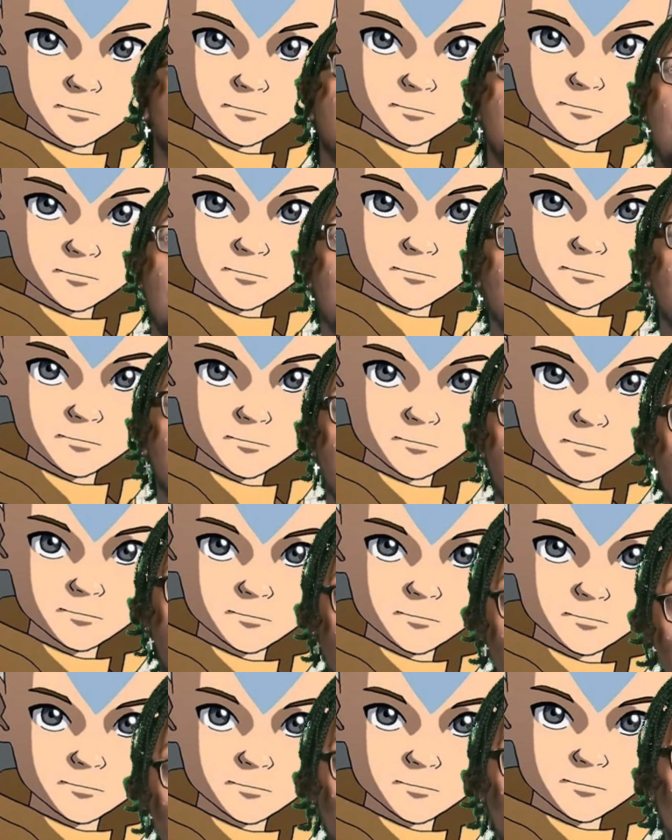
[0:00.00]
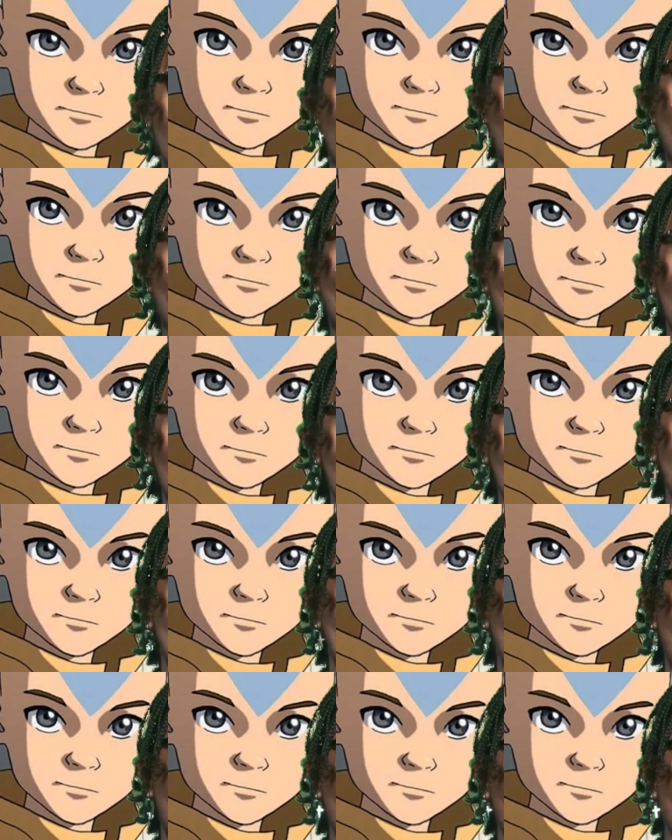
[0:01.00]

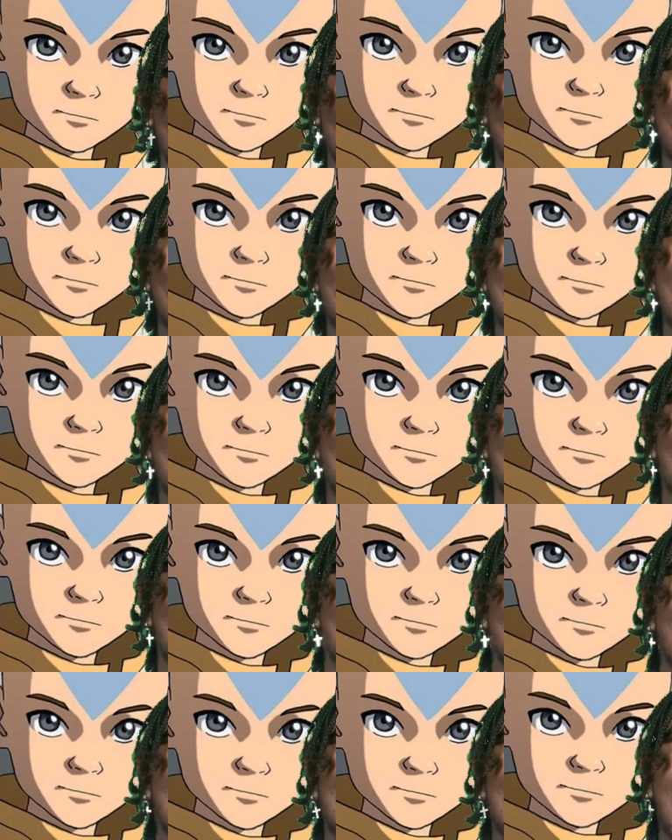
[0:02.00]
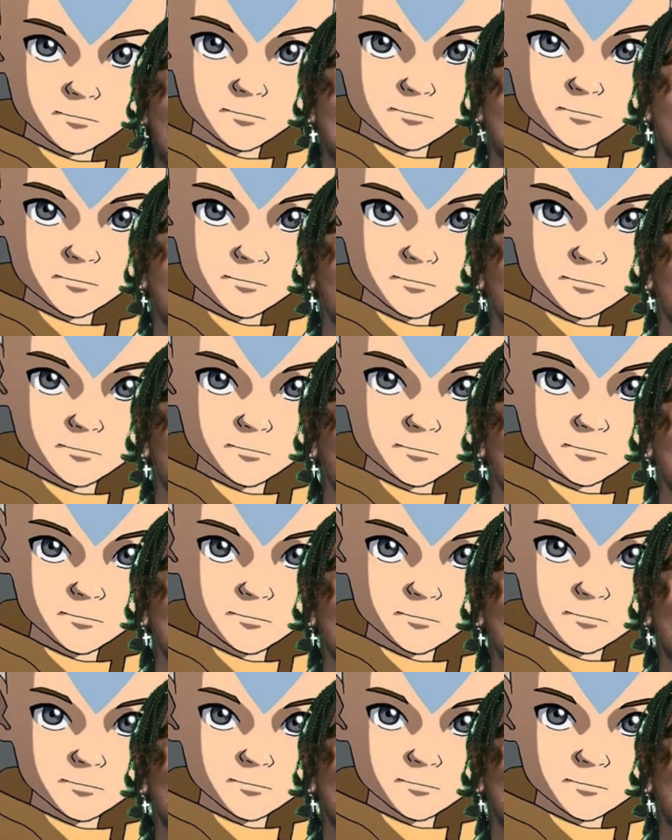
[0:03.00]

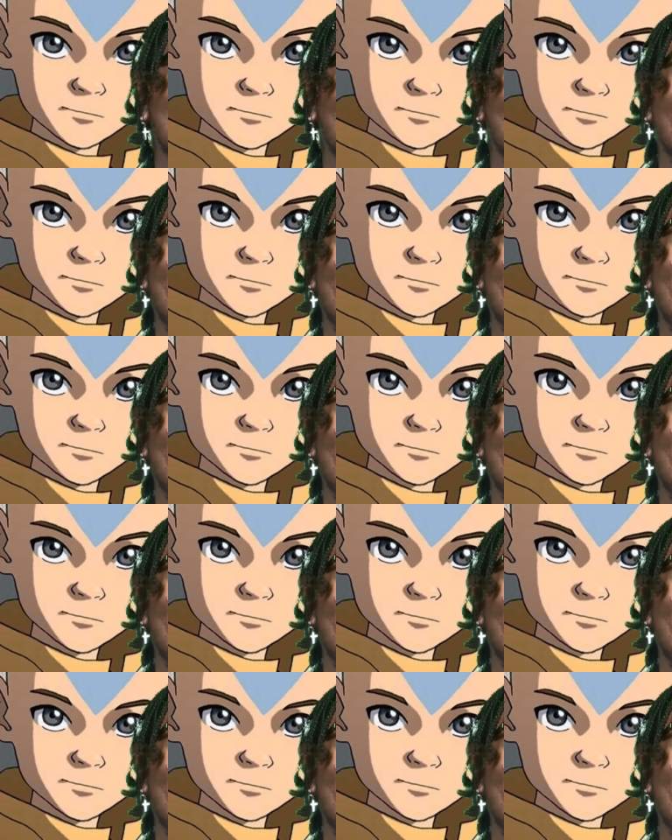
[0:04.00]
(not speaking)